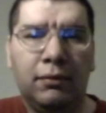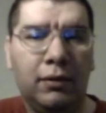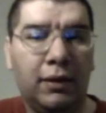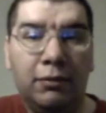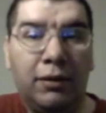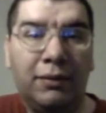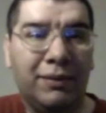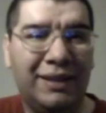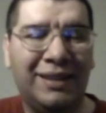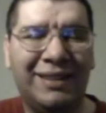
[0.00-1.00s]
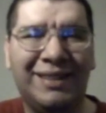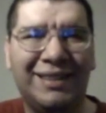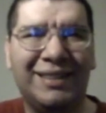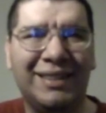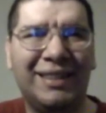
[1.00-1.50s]
Well,
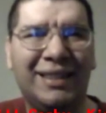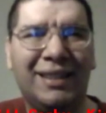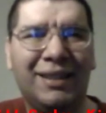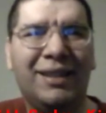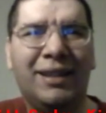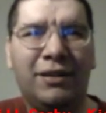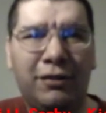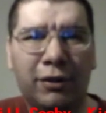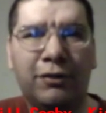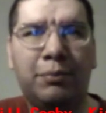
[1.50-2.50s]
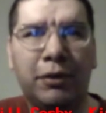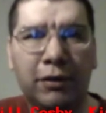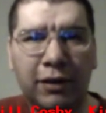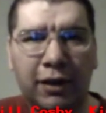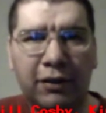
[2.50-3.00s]
anyway. It stars Bill
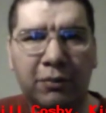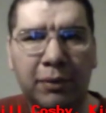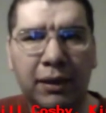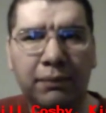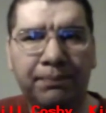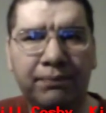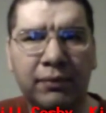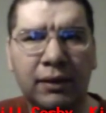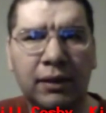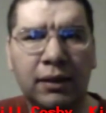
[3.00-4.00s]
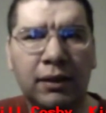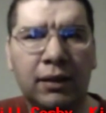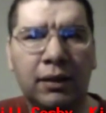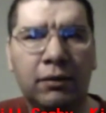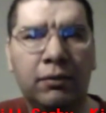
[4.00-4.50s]
Cosby
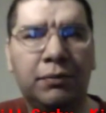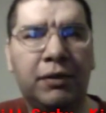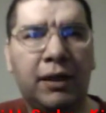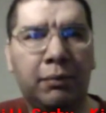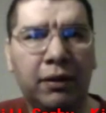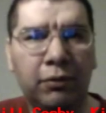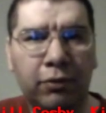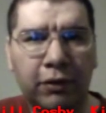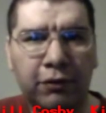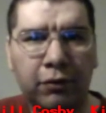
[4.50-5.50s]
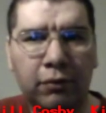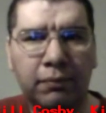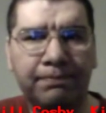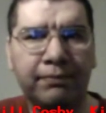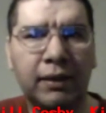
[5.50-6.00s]
with Kimberly Russell,
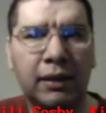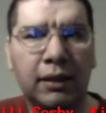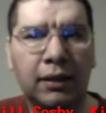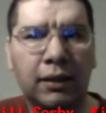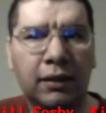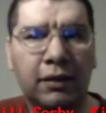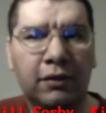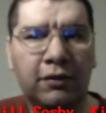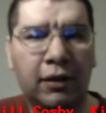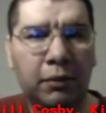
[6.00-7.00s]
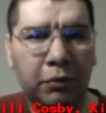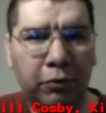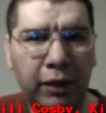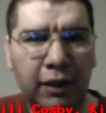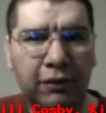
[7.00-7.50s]
Selim
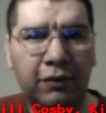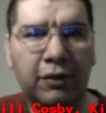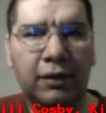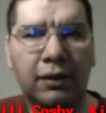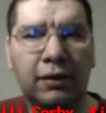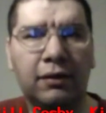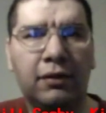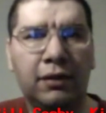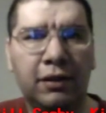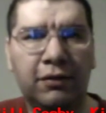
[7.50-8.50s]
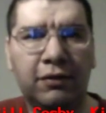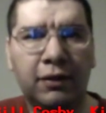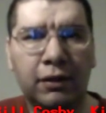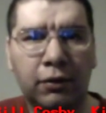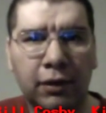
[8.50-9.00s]
Grant,
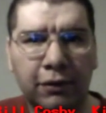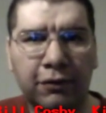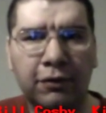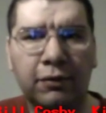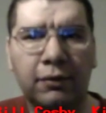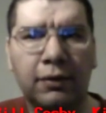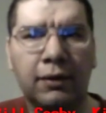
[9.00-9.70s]
Denise Nicholas,